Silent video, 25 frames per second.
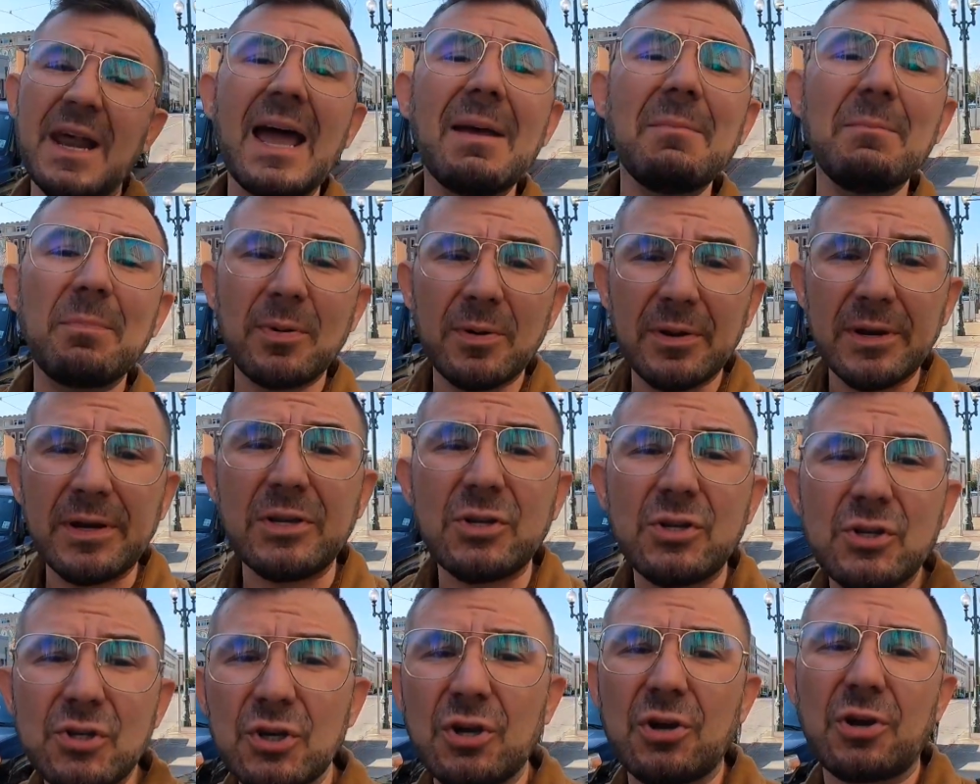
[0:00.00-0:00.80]
I'm pretty
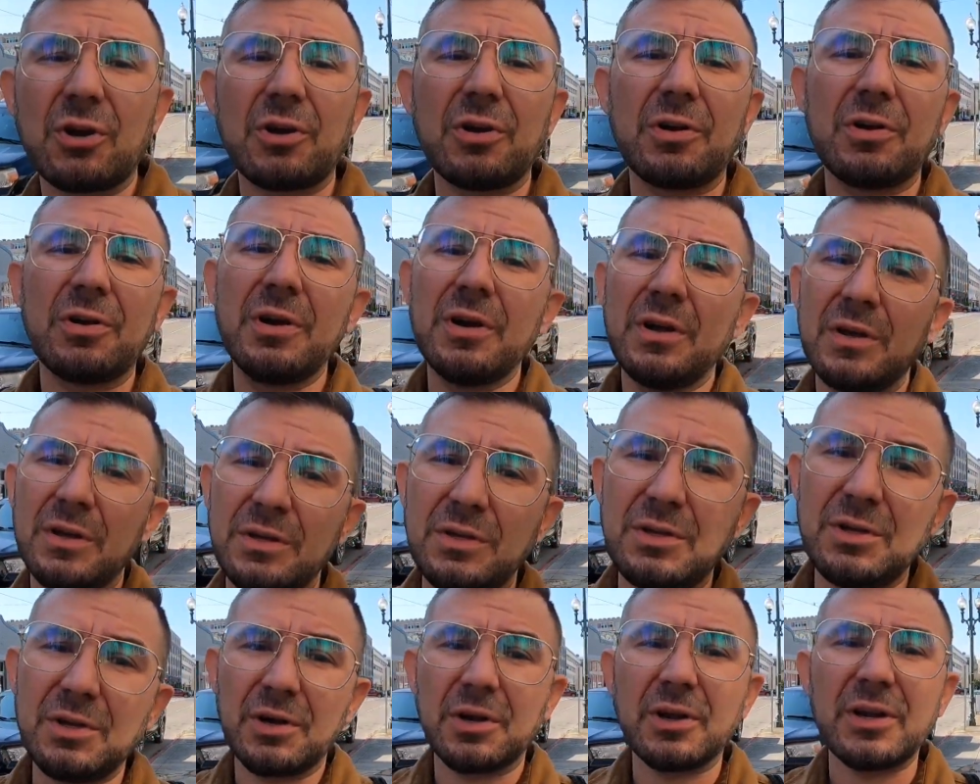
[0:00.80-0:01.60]
sure
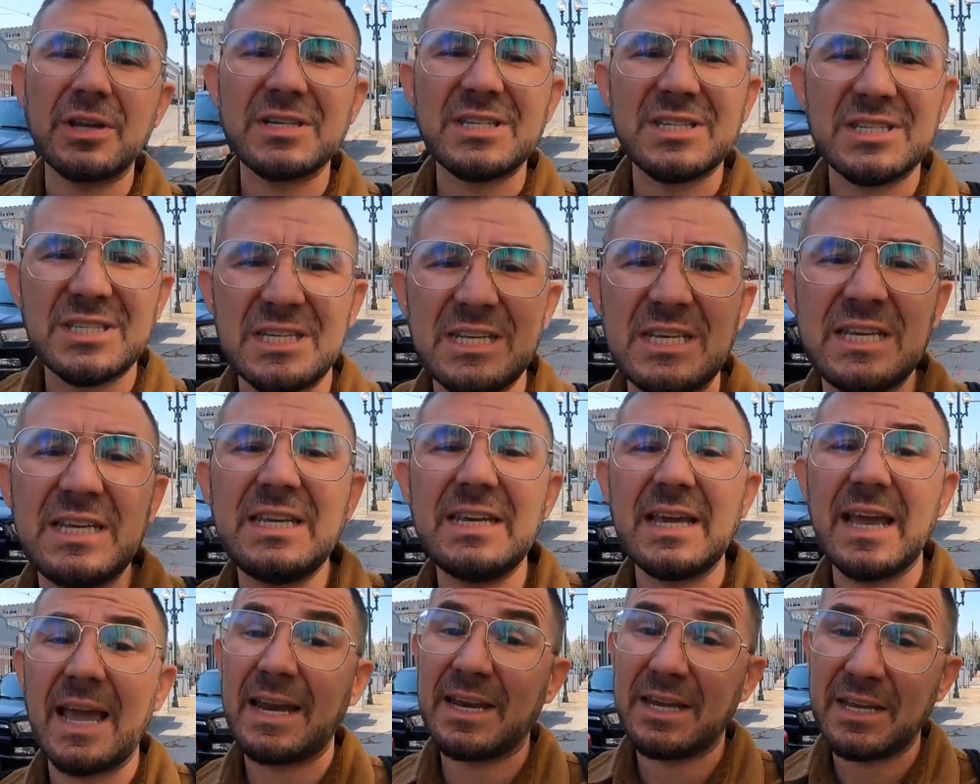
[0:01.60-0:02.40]
you're going to
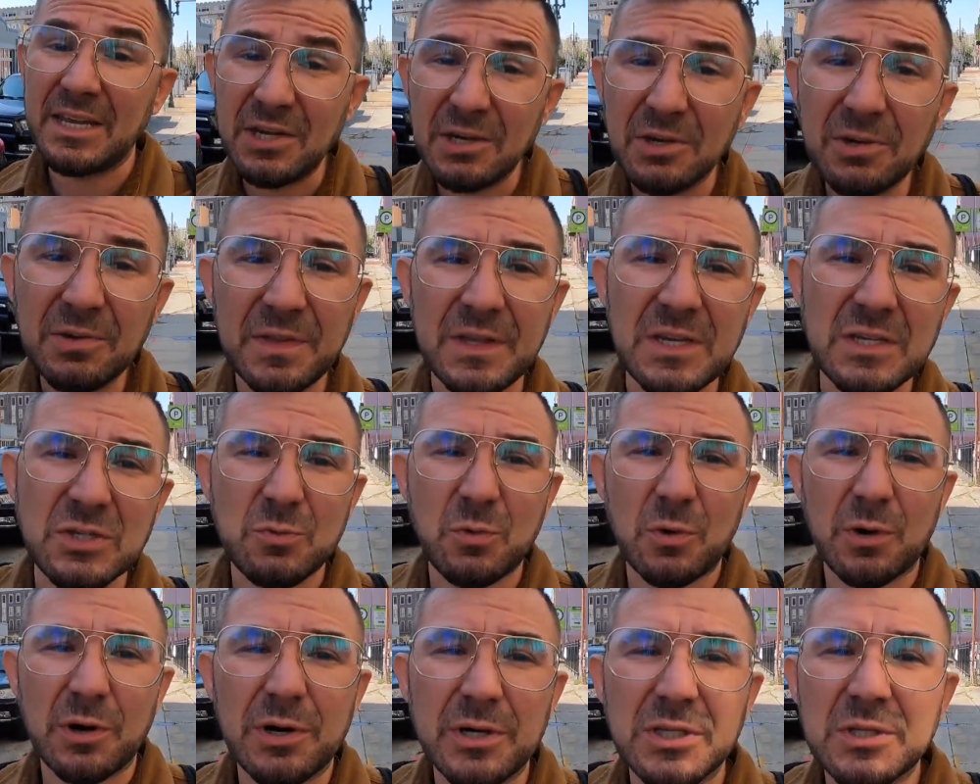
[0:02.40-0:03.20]
see and hear these
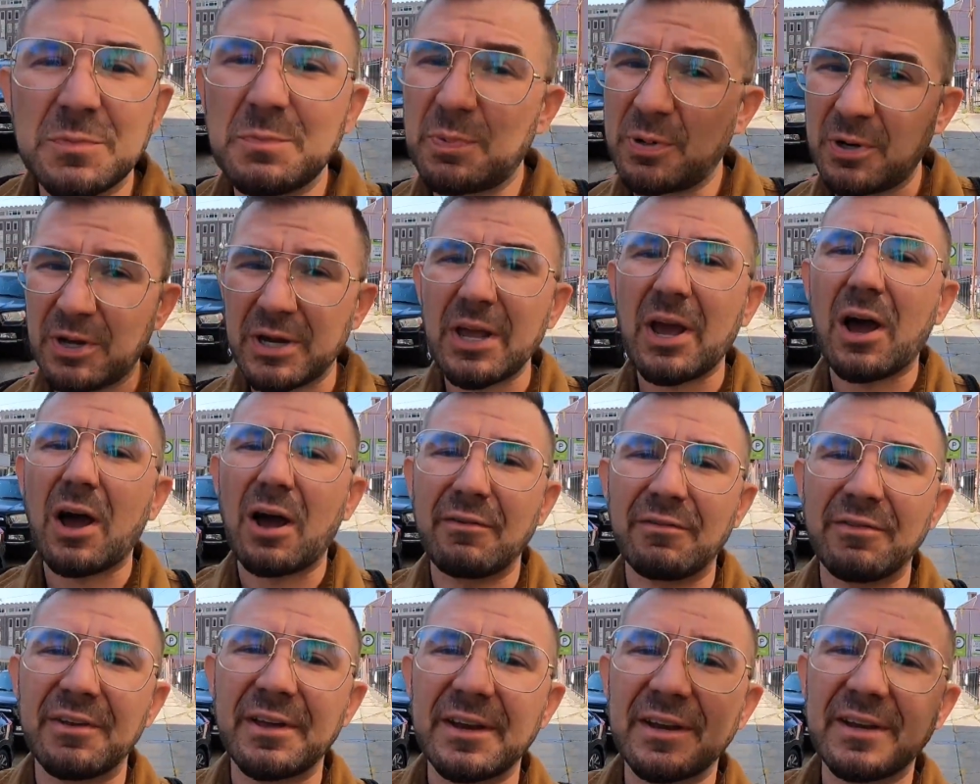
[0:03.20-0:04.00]
words pretty
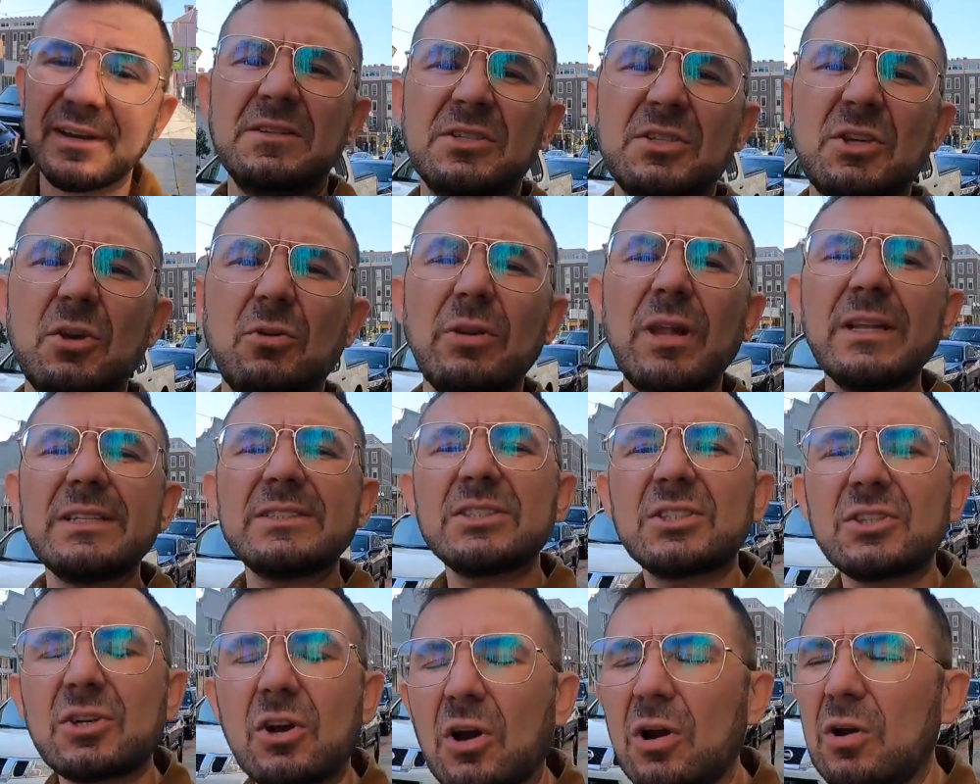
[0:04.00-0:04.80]
often. So let's
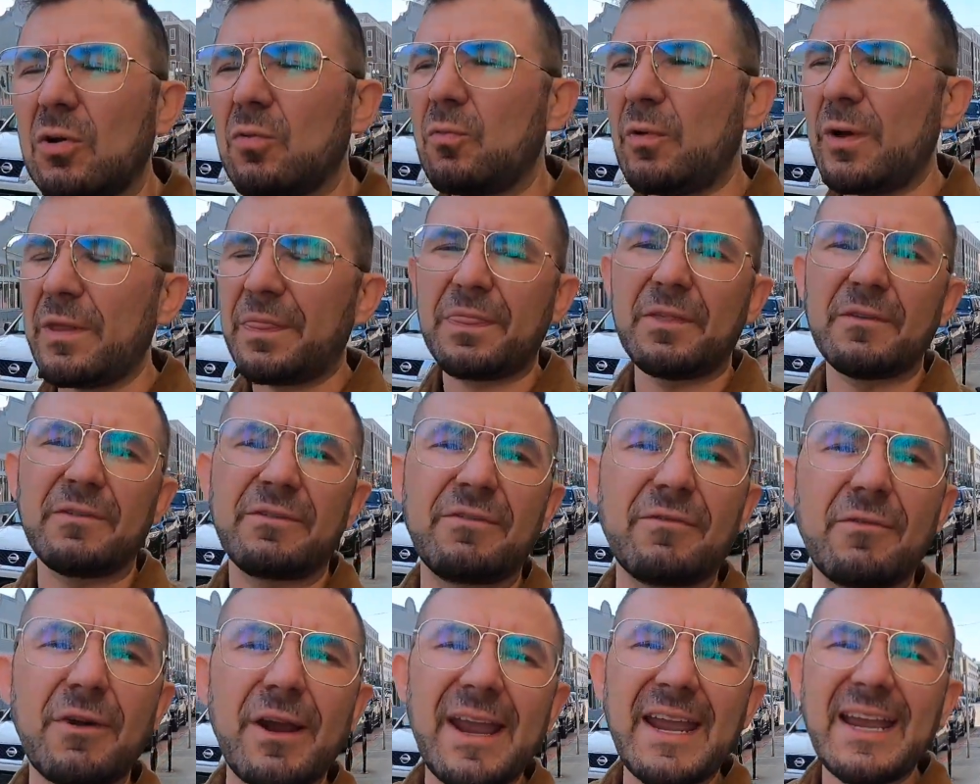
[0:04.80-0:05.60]
start with the
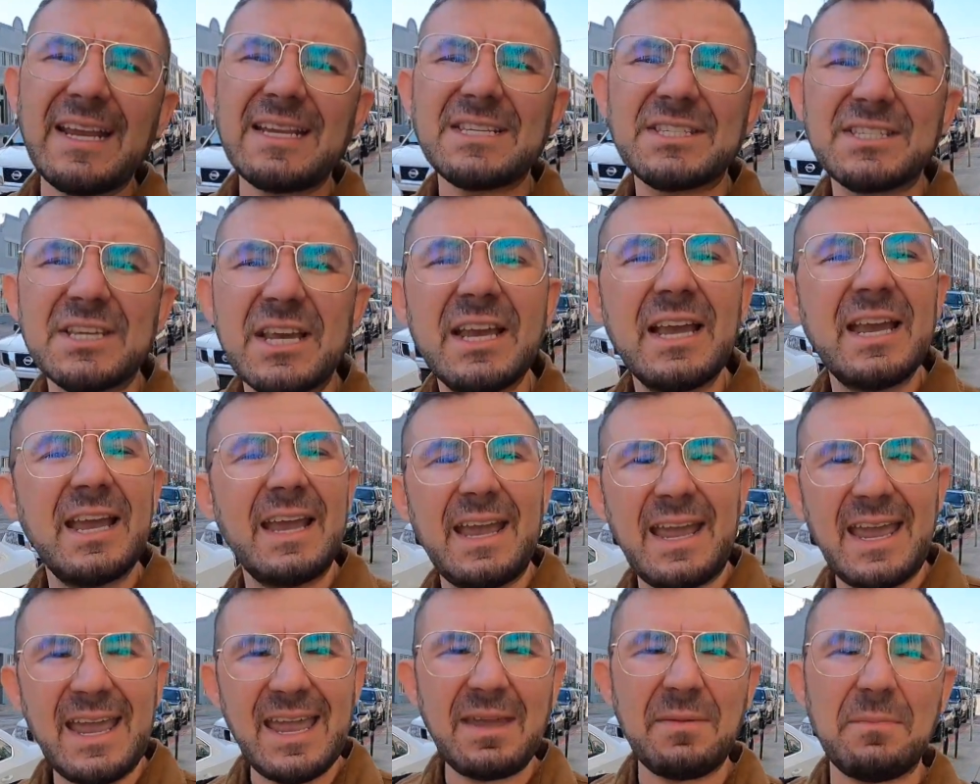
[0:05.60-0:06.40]
phrase,
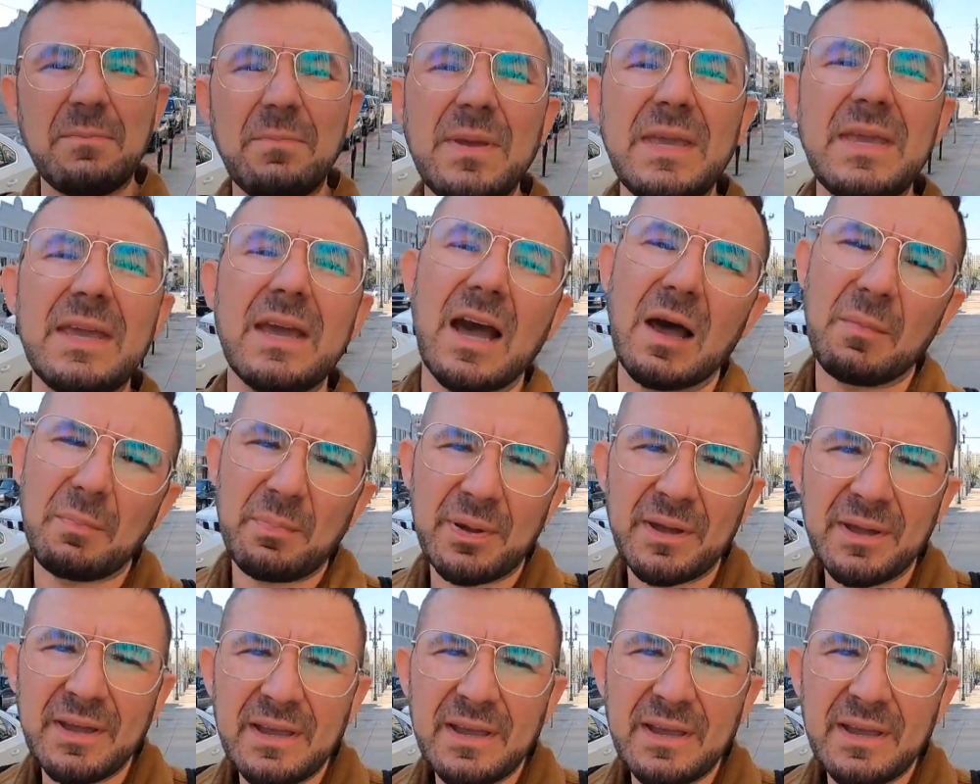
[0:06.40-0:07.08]
hit me up.